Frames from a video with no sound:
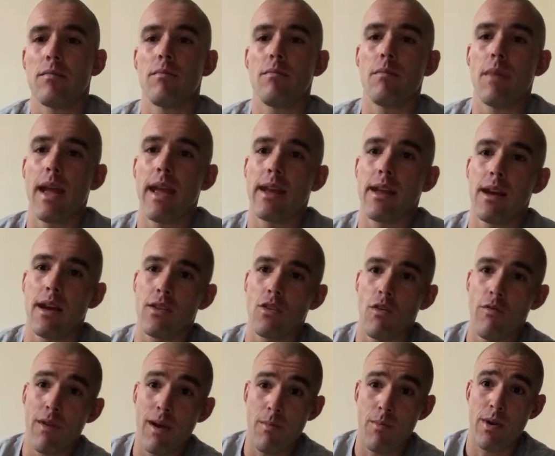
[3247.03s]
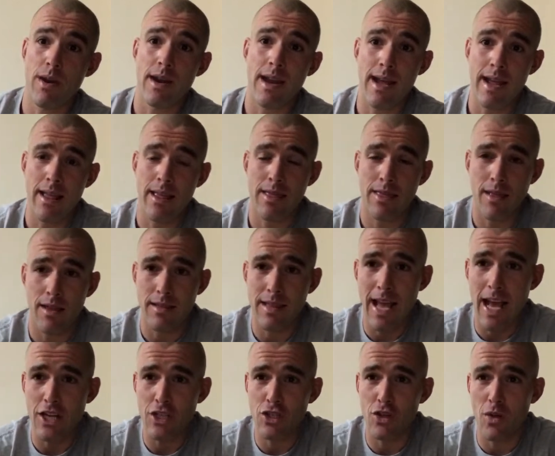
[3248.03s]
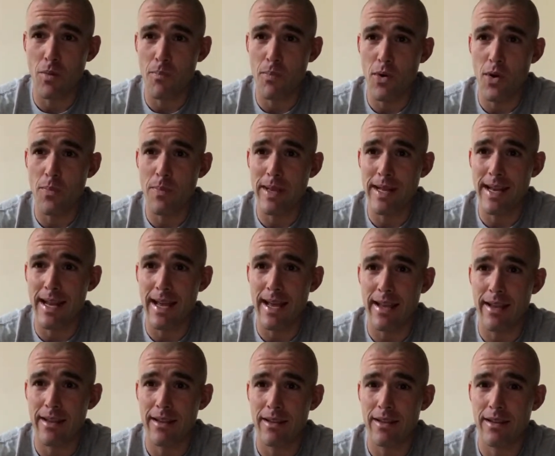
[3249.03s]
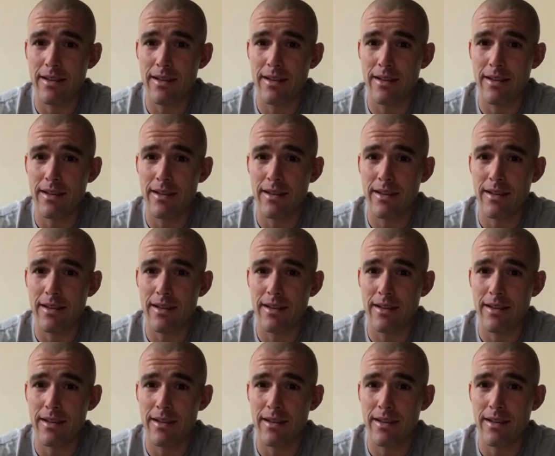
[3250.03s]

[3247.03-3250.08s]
make uh, November 9th a National Burpee Day.